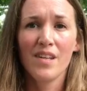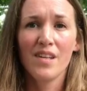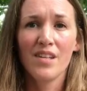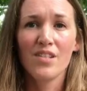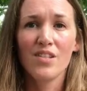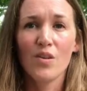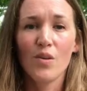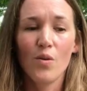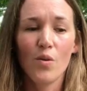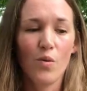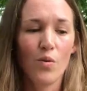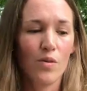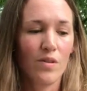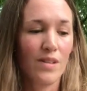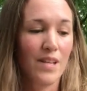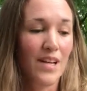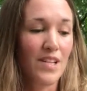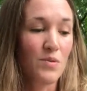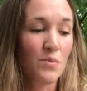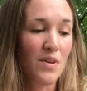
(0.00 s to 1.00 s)
So
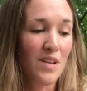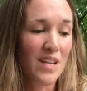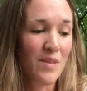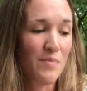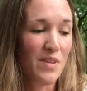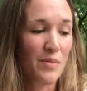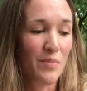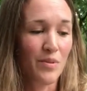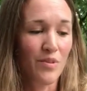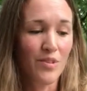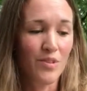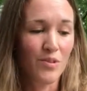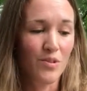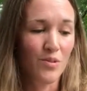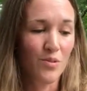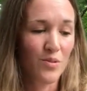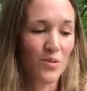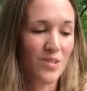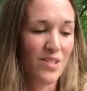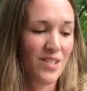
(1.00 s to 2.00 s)
that's why people
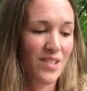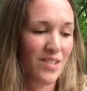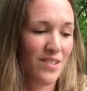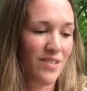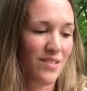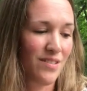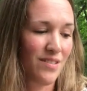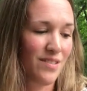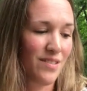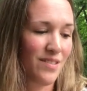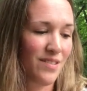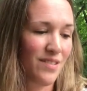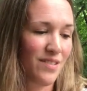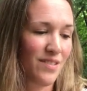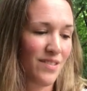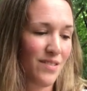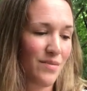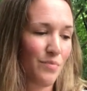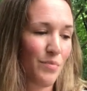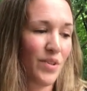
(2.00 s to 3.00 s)
use
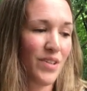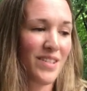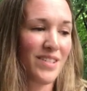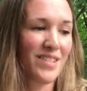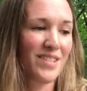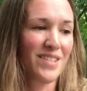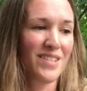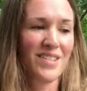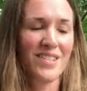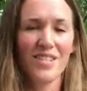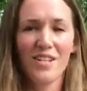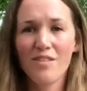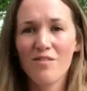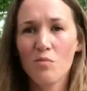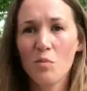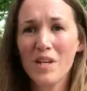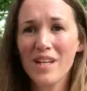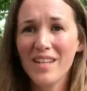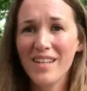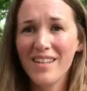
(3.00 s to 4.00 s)
books instead
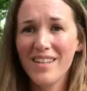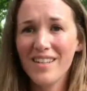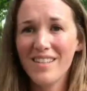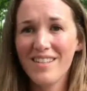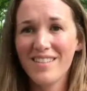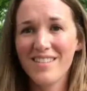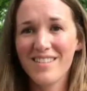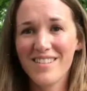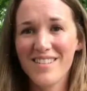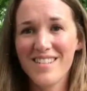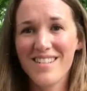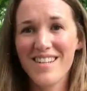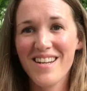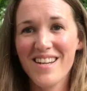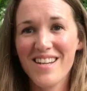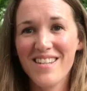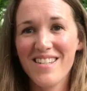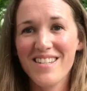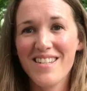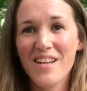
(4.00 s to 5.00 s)
of winging it these
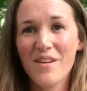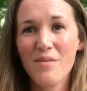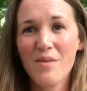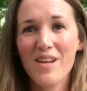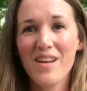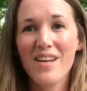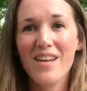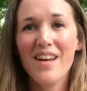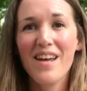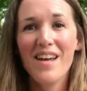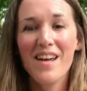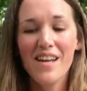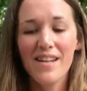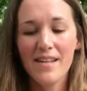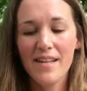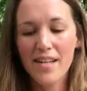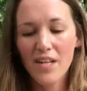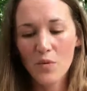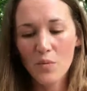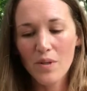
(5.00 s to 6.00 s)
days. That way
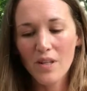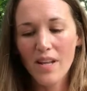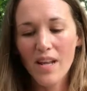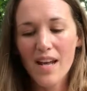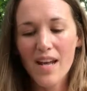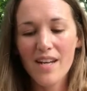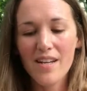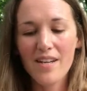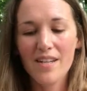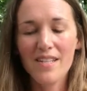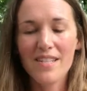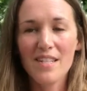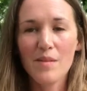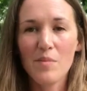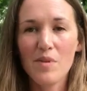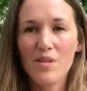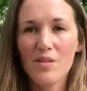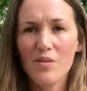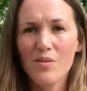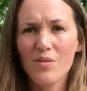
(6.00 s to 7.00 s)
they can rely on
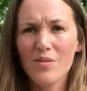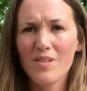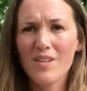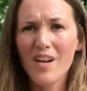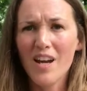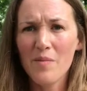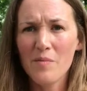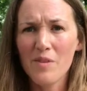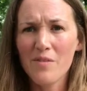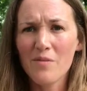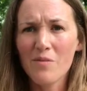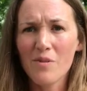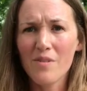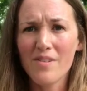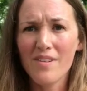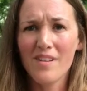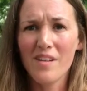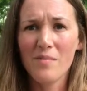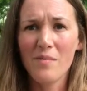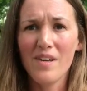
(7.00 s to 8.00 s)
somebody who's gone before
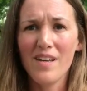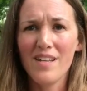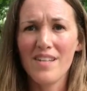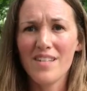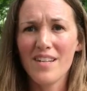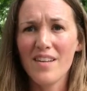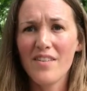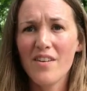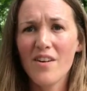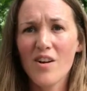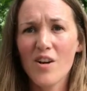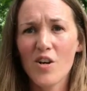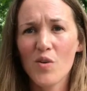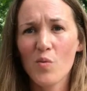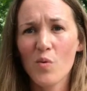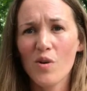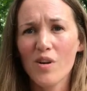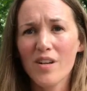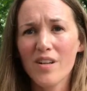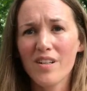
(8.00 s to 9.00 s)
them and done the hard
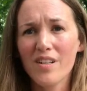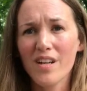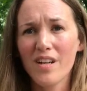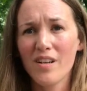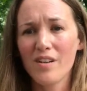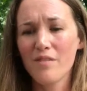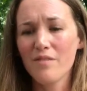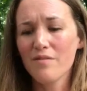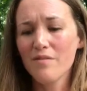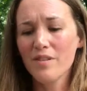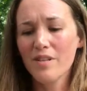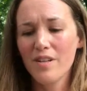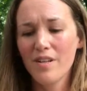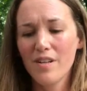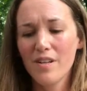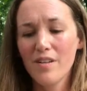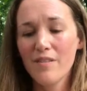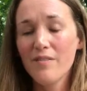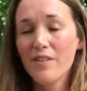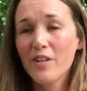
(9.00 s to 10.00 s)
work of
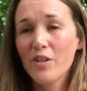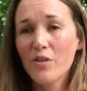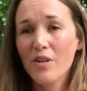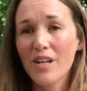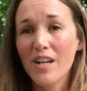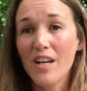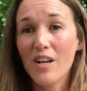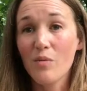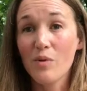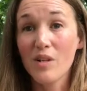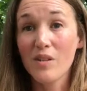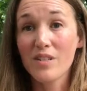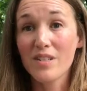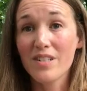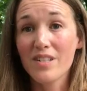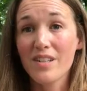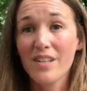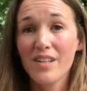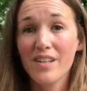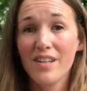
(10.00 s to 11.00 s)
figuring out what
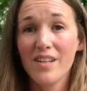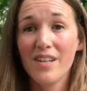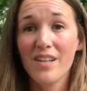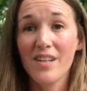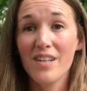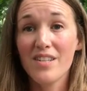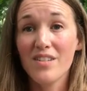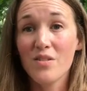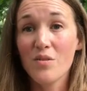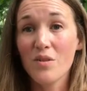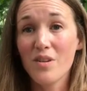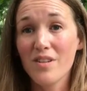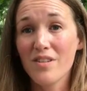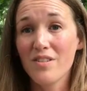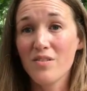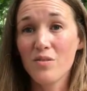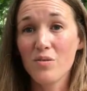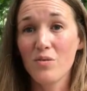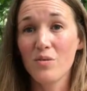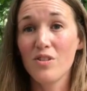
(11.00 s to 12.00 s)
is going
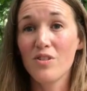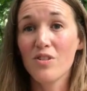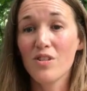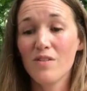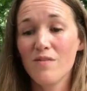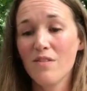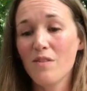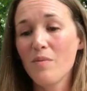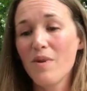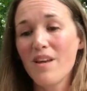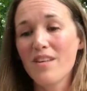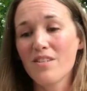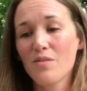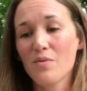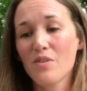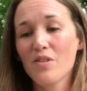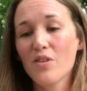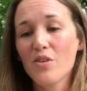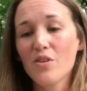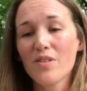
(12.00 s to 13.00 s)
to achieve the best
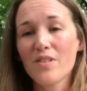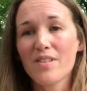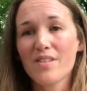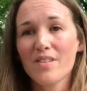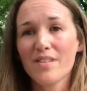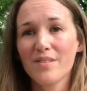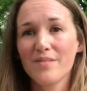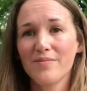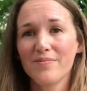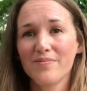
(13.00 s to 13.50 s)
results.